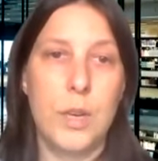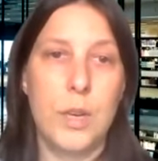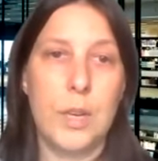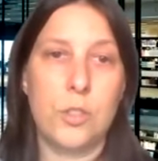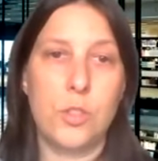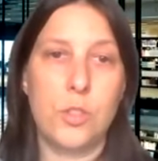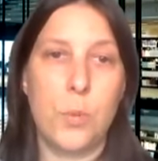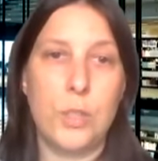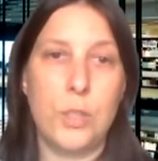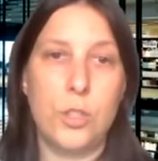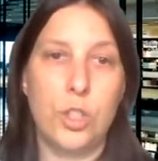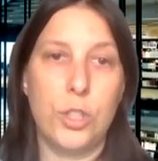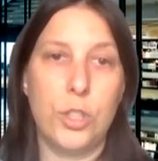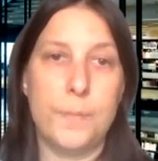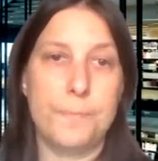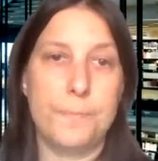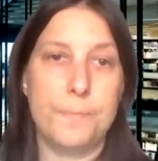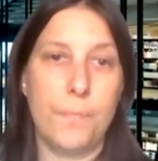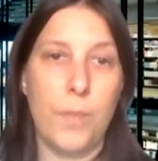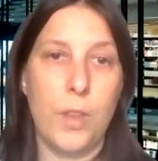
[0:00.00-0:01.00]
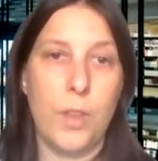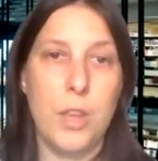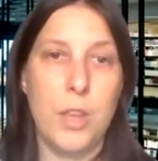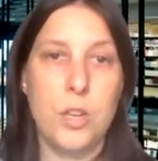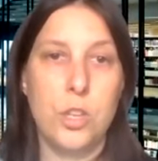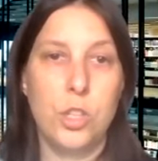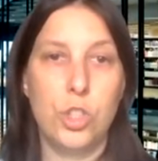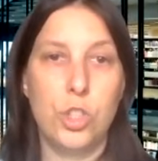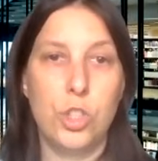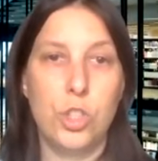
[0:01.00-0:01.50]
Next question.
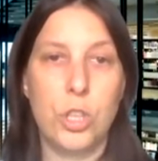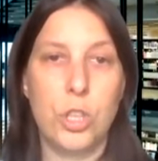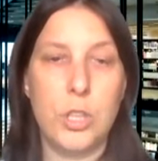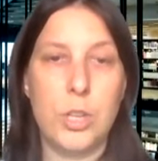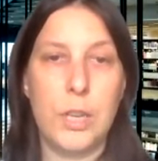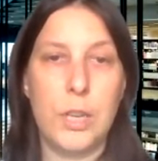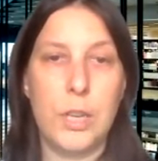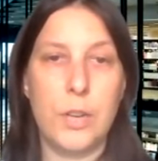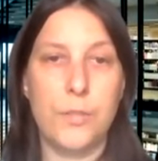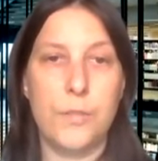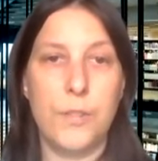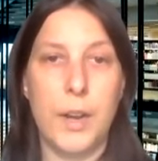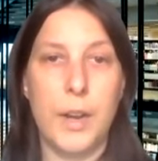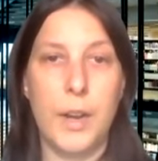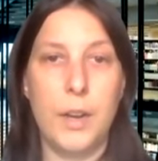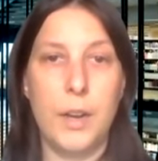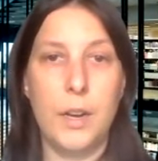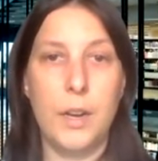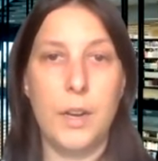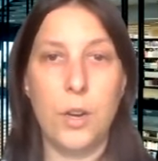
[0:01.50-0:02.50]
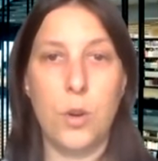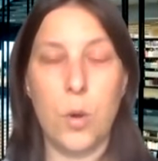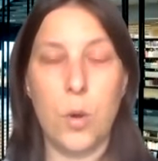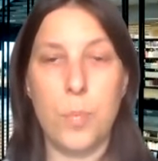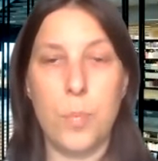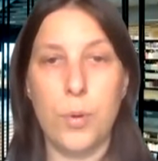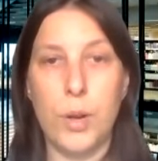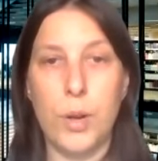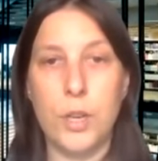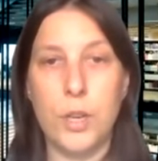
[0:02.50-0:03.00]
Just to clarify, an
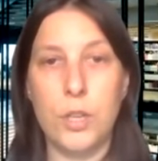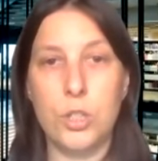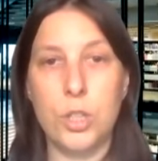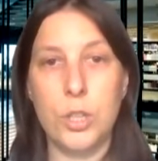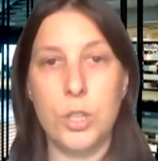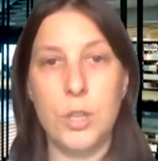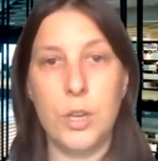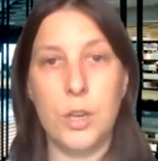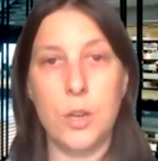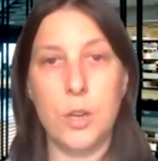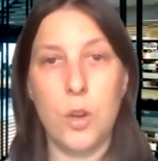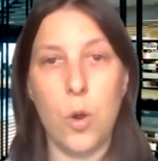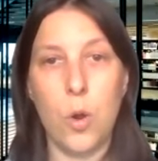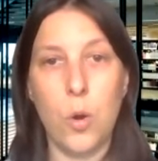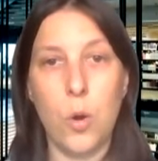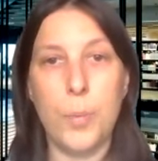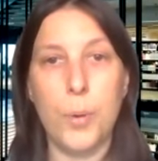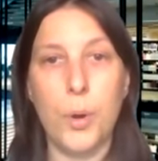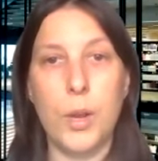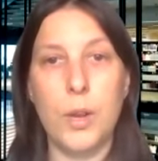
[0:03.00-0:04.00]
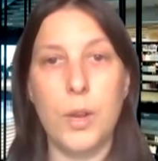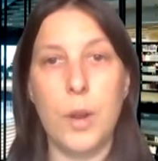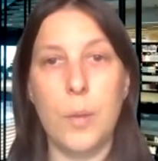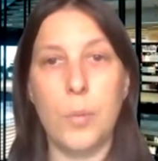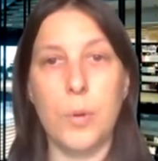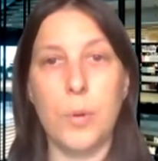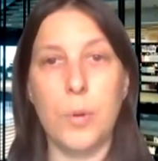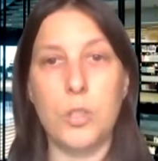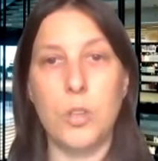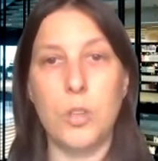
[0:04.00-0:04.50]
incorporated
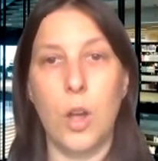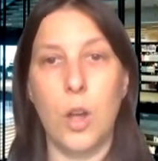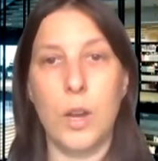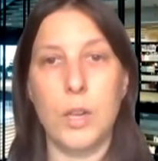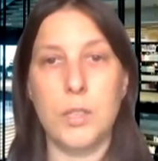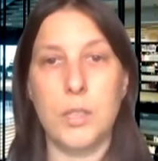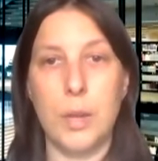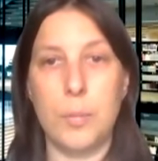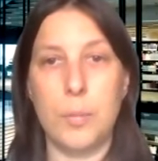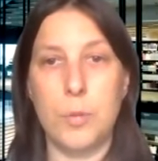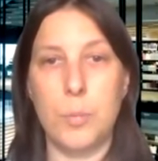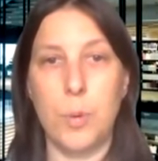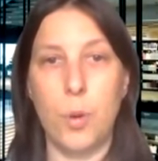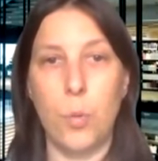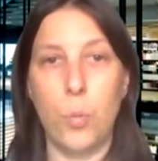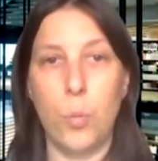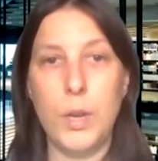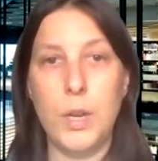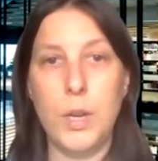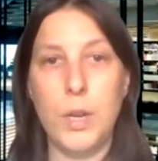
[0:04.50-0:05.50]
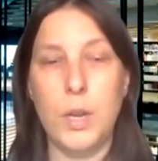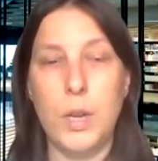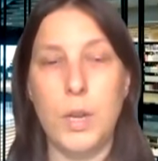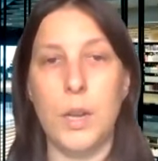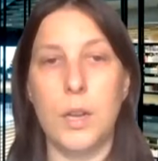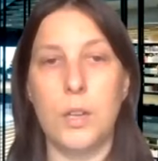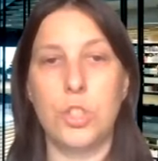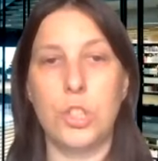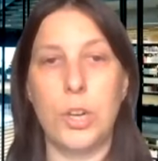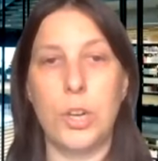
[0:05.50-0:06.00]
number is not acceptable. We
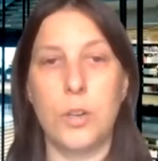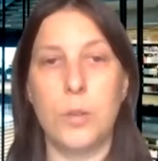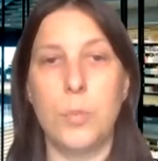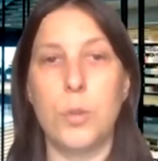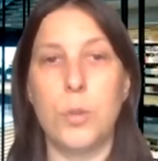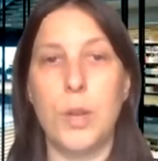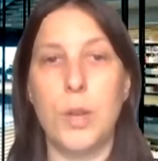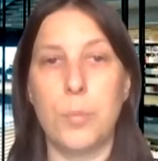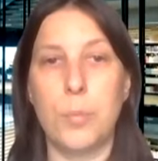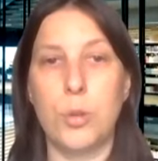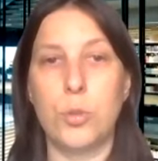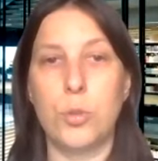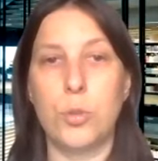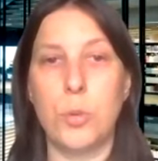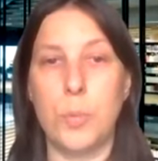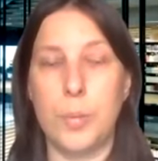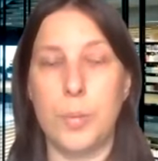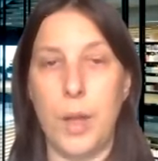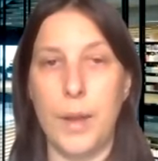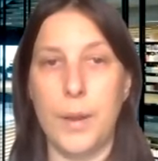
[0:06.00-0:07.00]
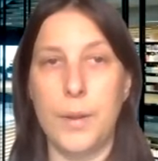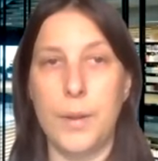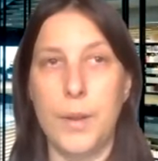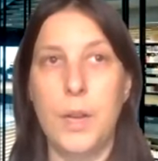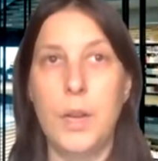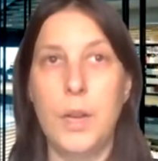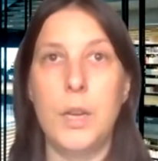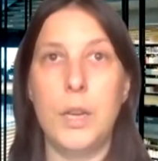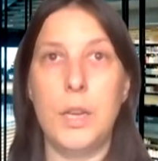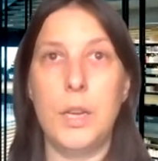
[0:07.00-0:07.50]
need a charitable number to apply.
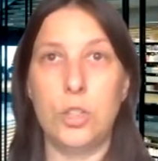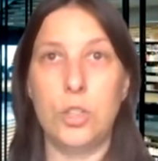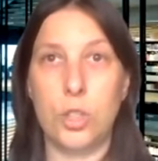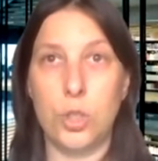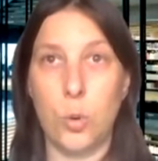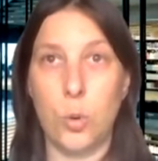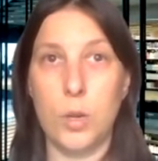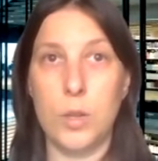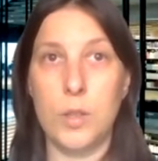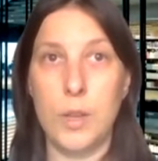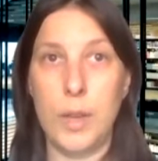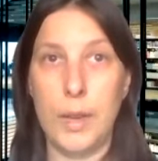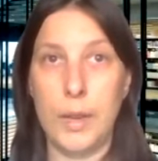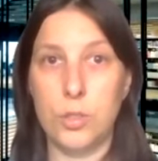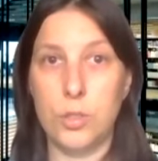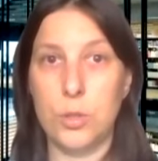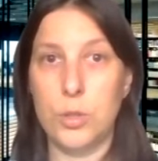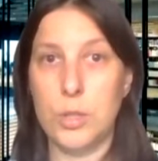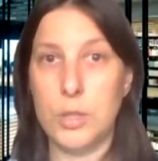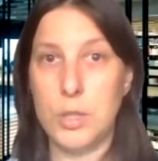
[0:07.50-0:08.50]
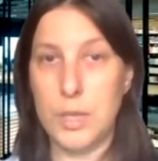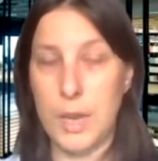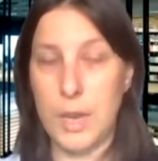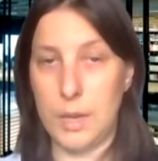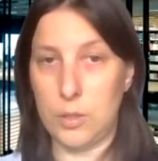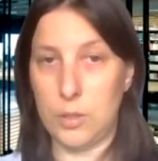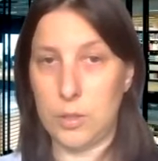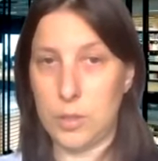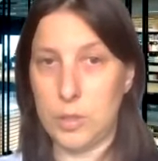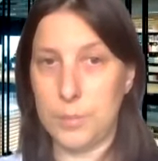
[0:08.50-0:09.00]
In short, the answer is
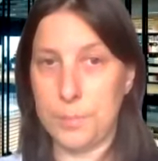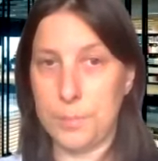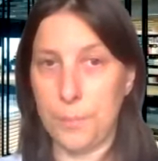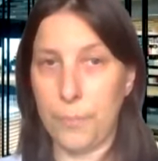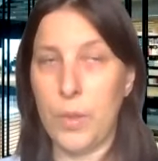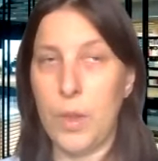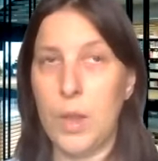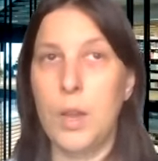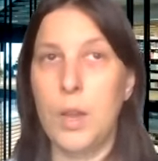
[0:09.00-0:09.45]
yes.